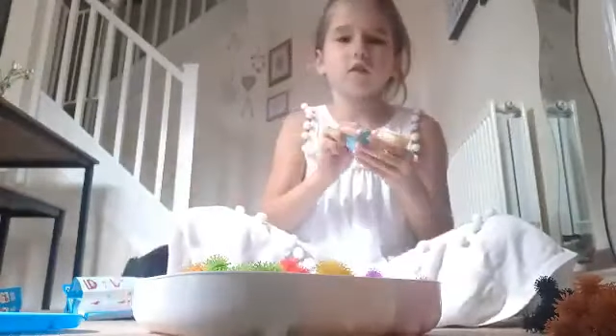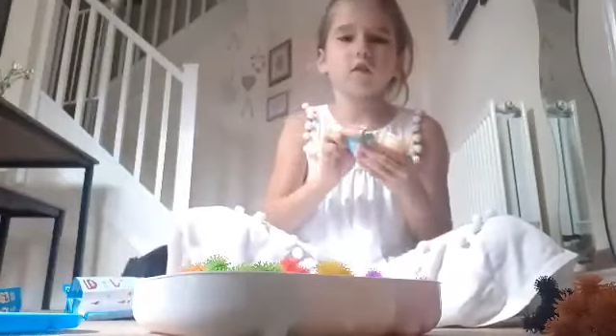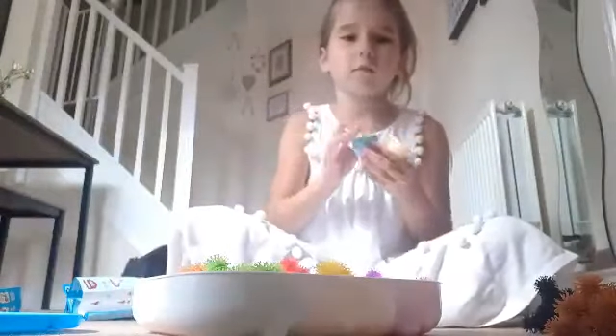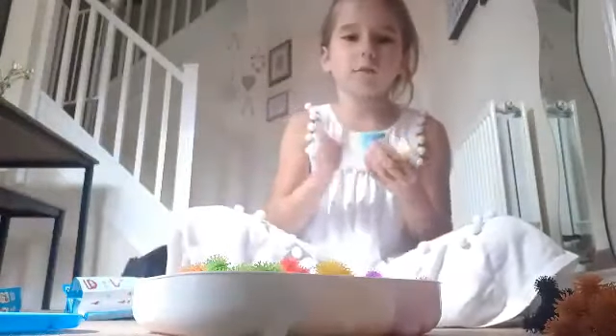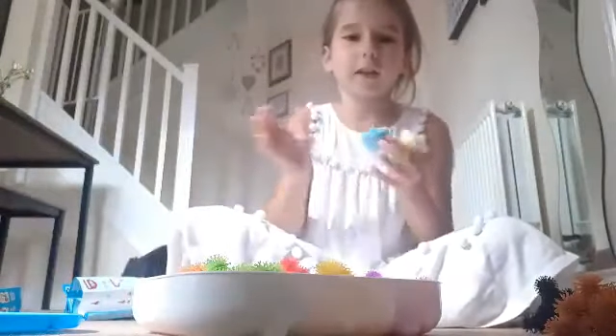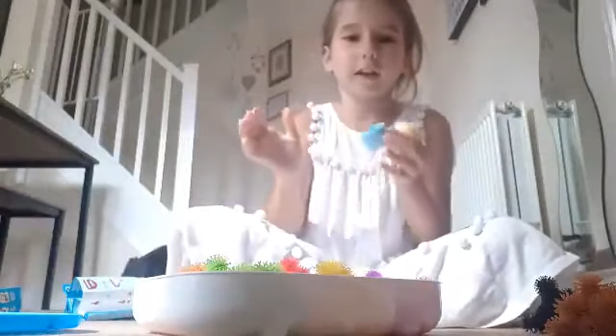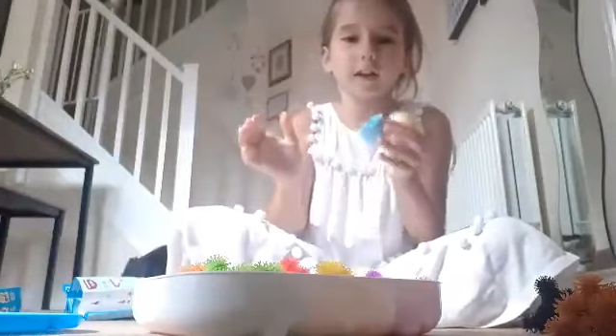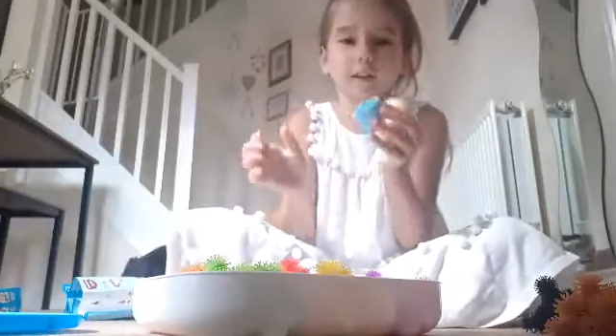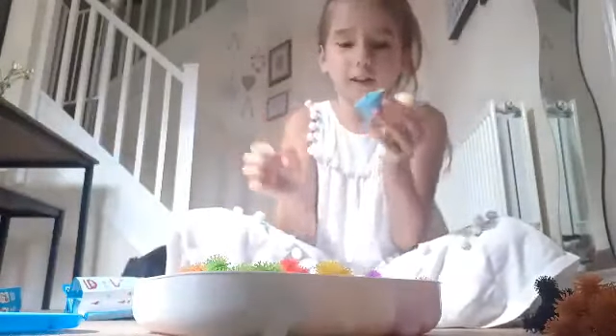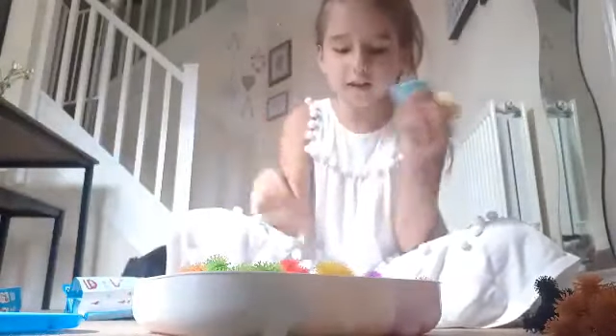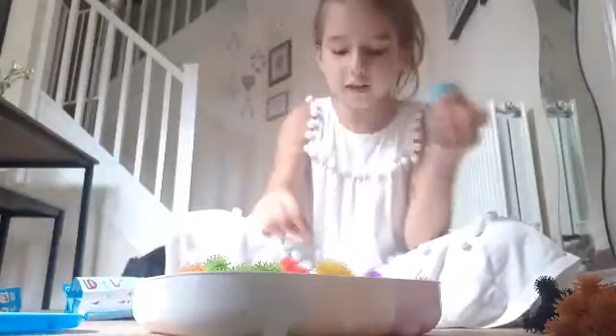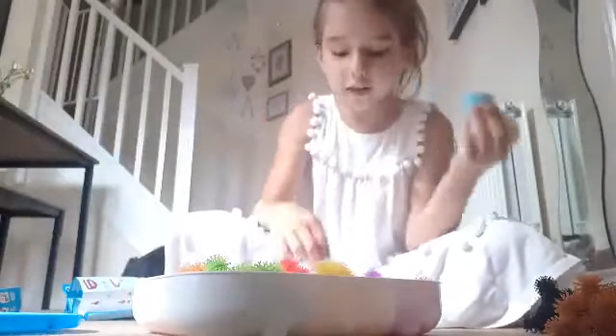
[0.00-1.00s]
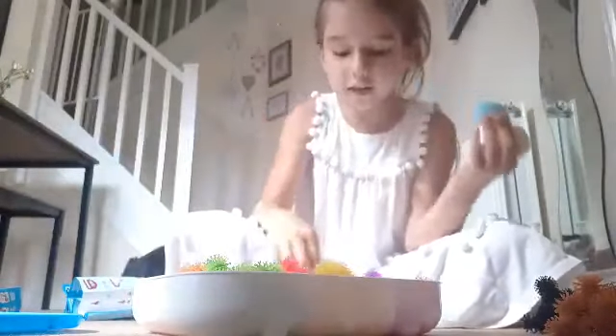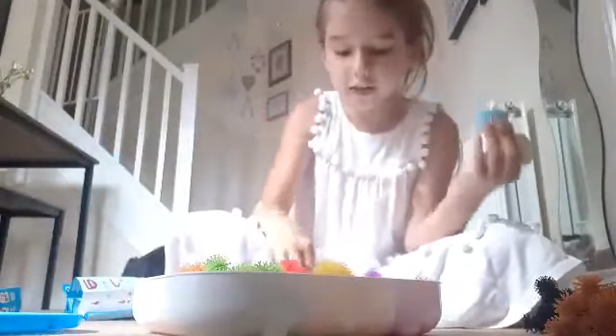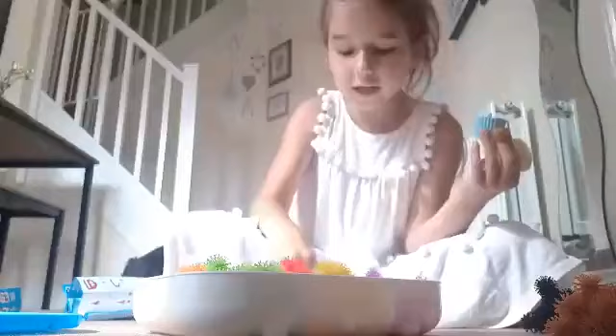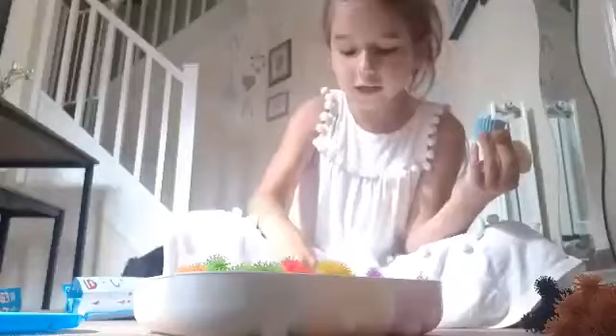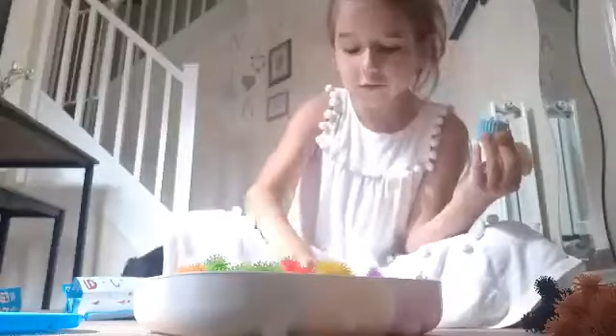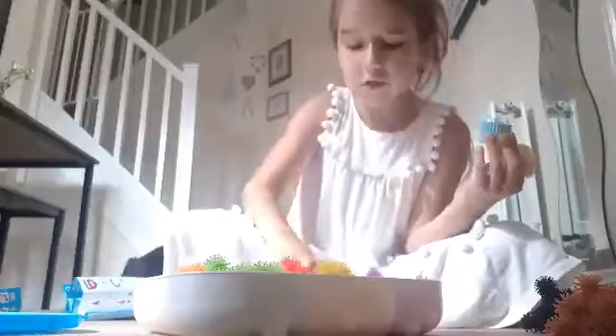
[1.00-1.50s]
cupcakes, and you can
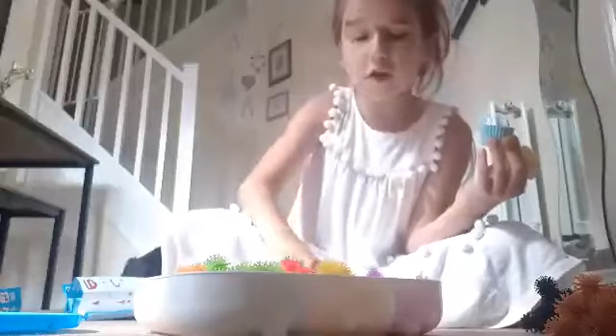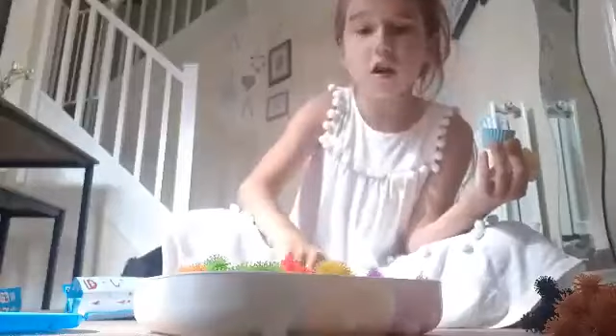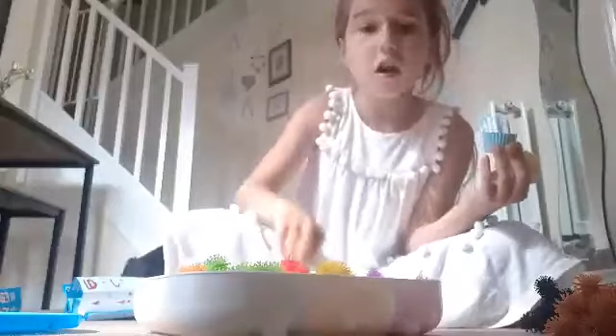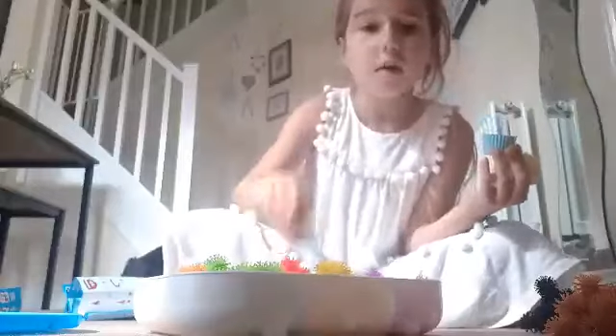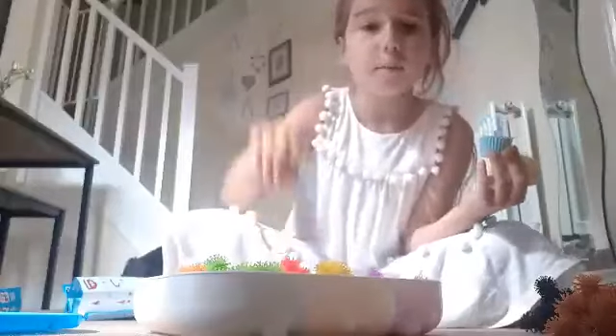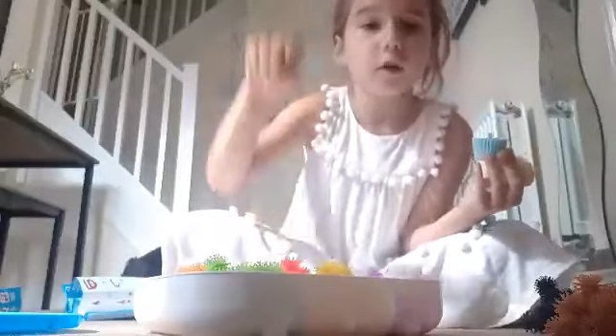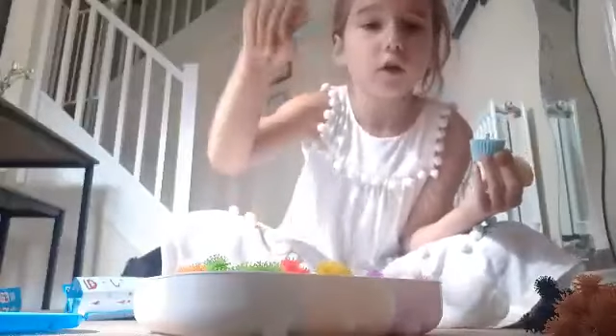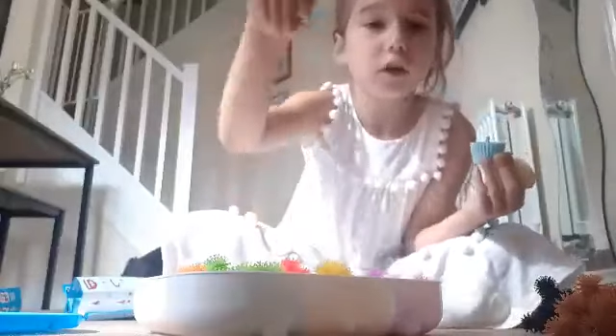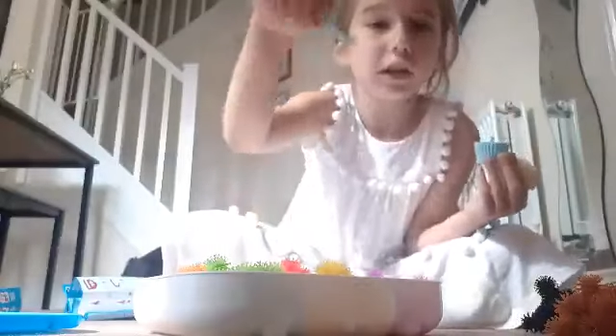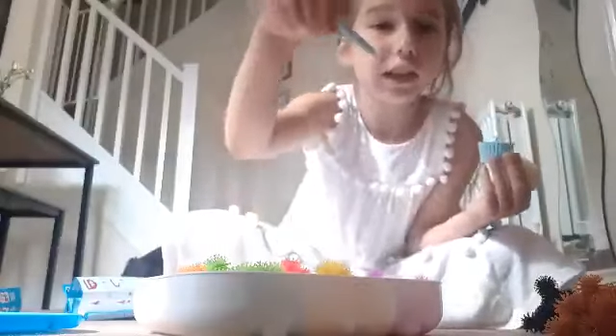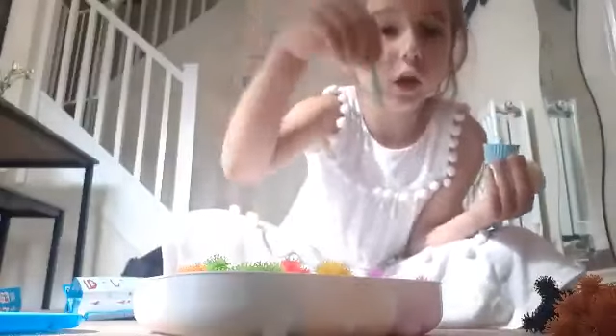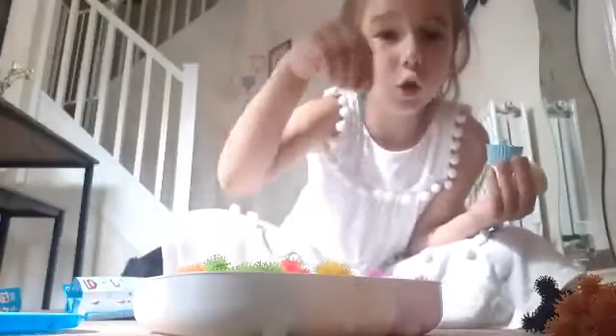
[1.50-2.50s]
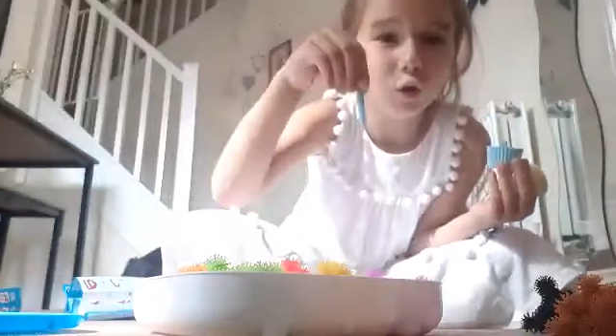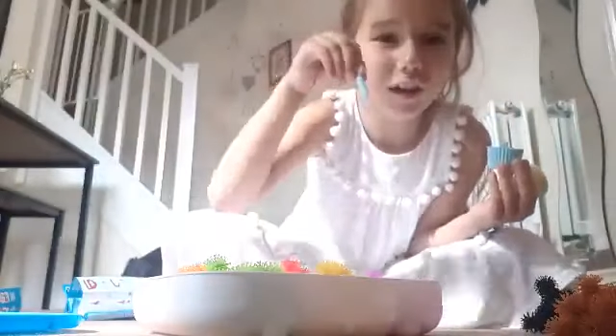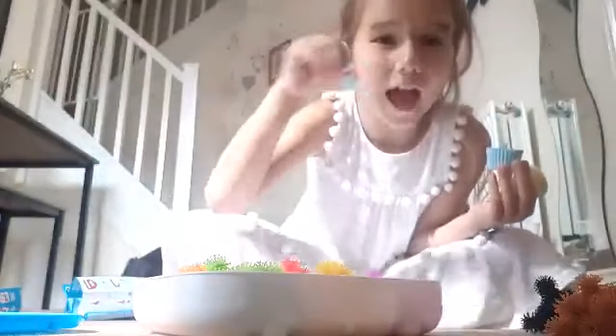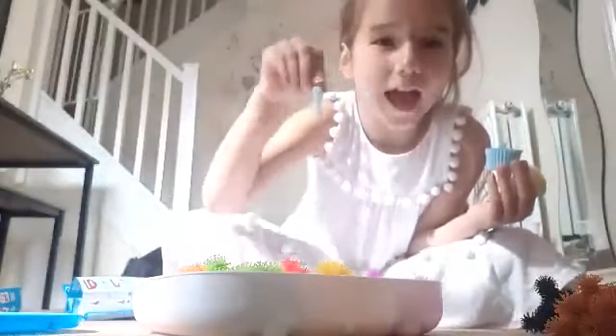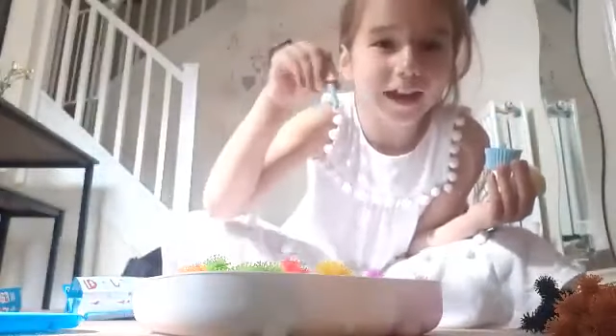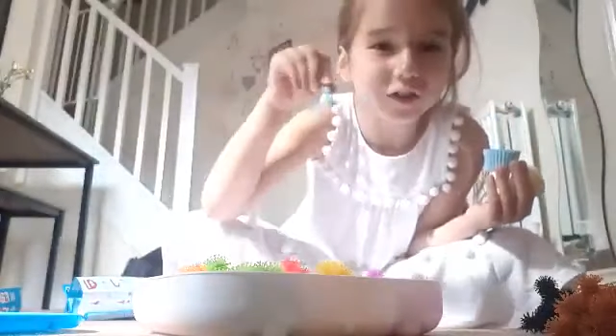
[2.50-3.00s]
even put a little
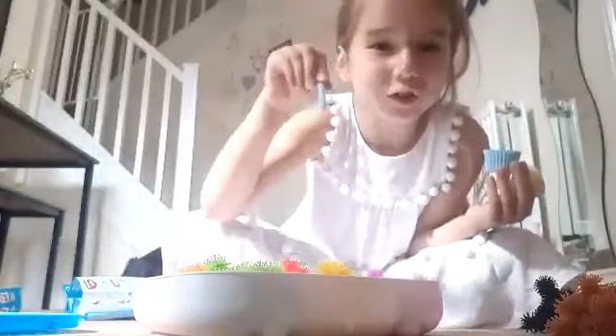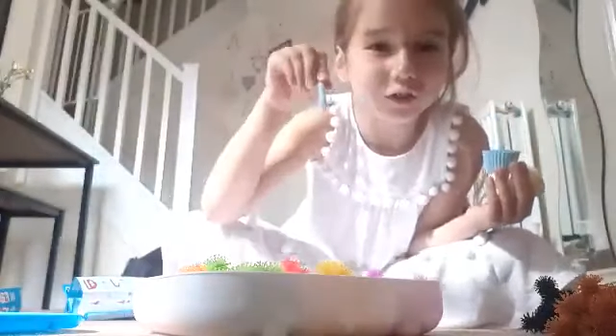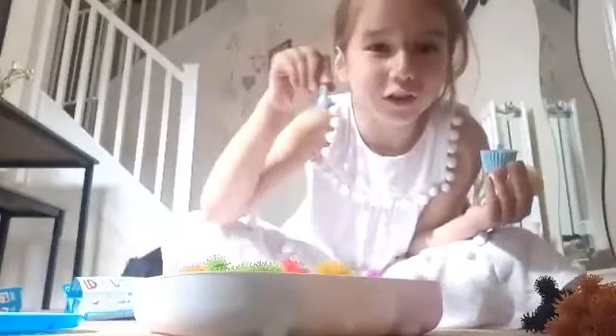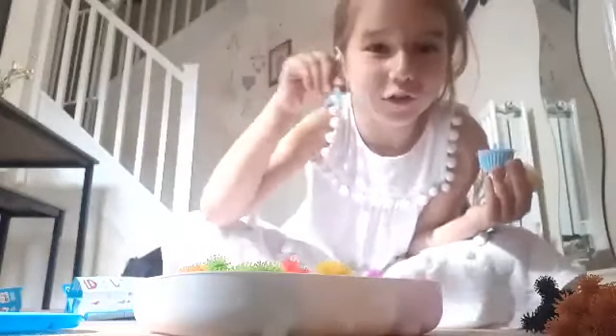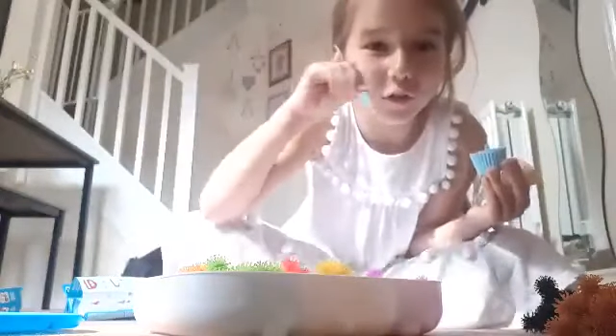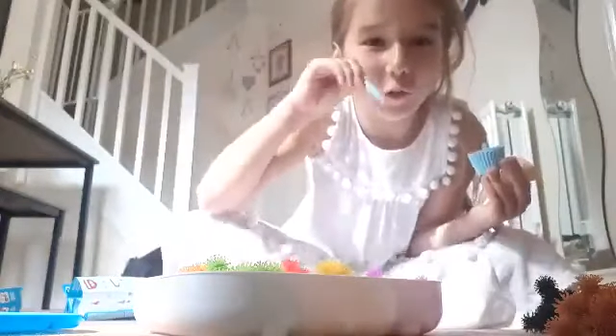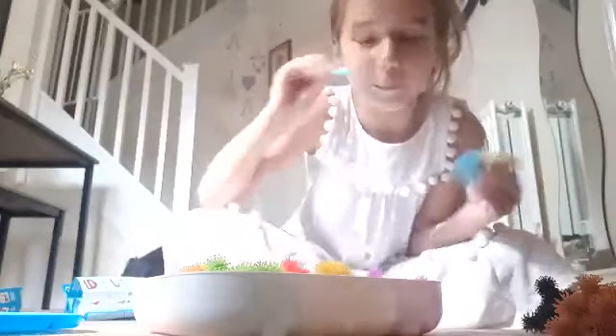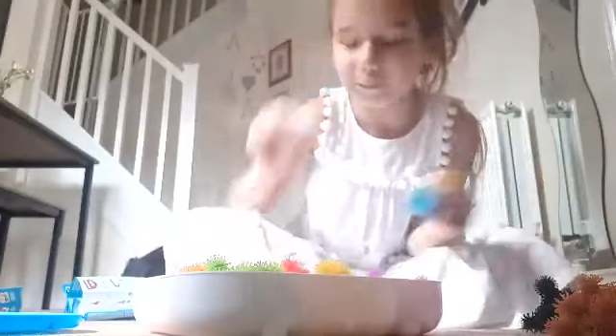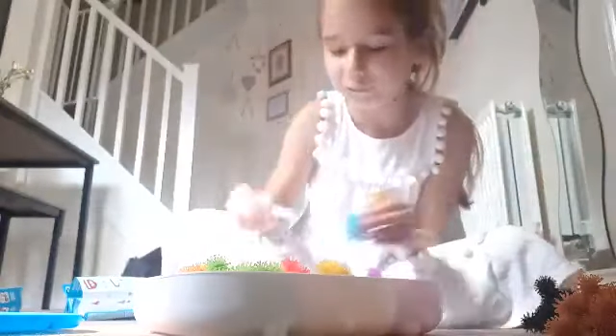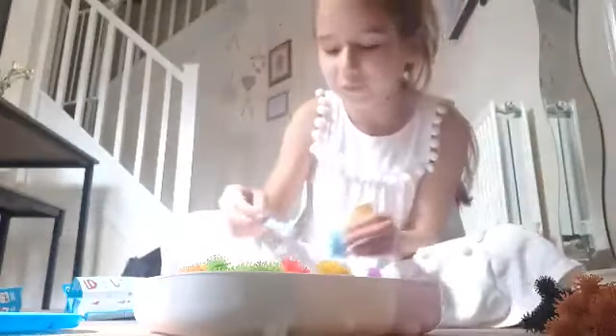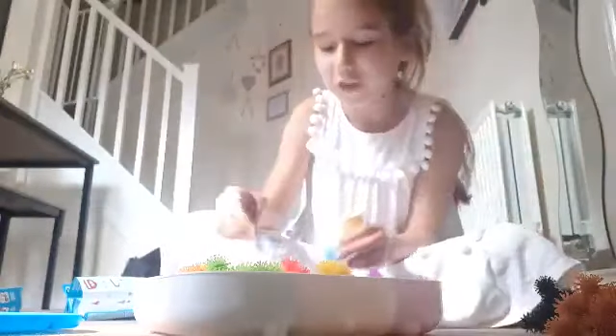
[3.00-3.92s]
candle in them.